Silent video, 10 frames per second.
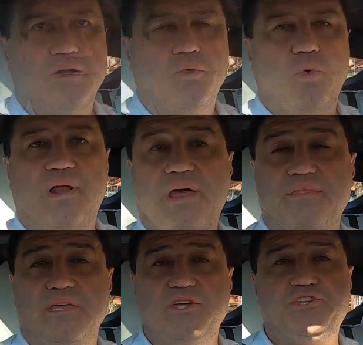One
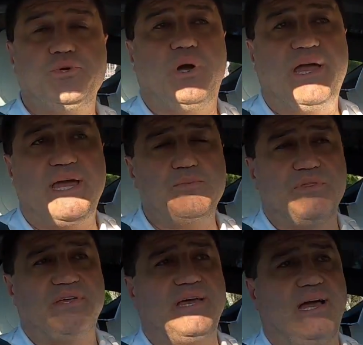other issue I had with
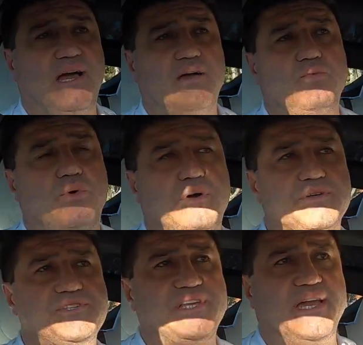the car
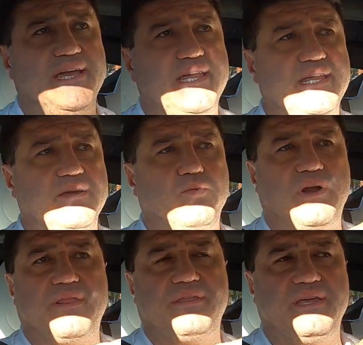was
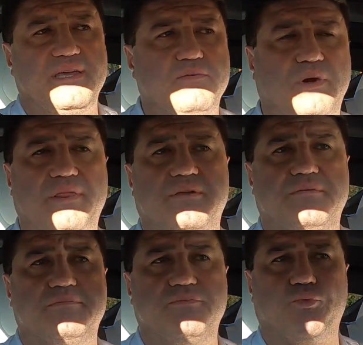one of
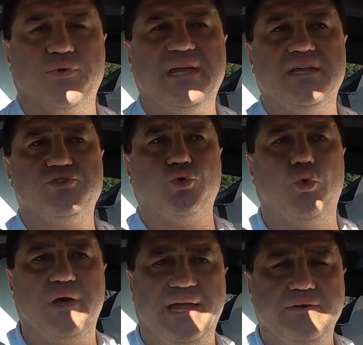the rear
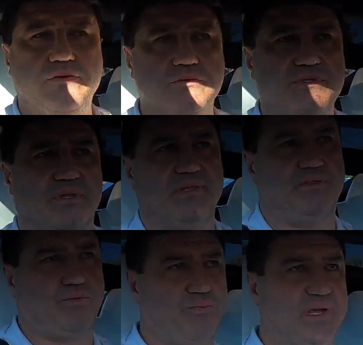door handles. I think
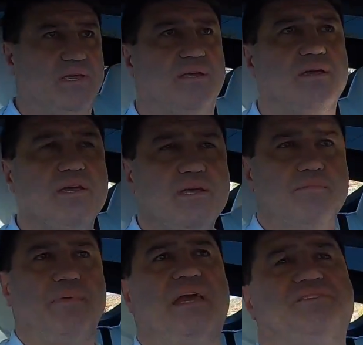the rear
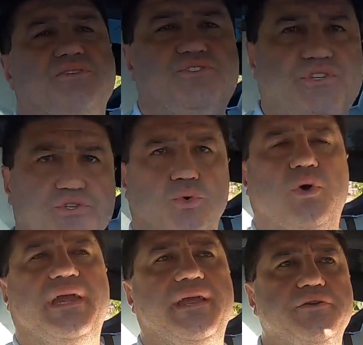passenger
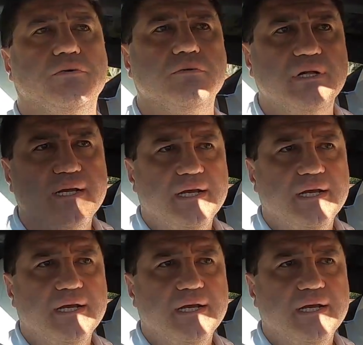door handle.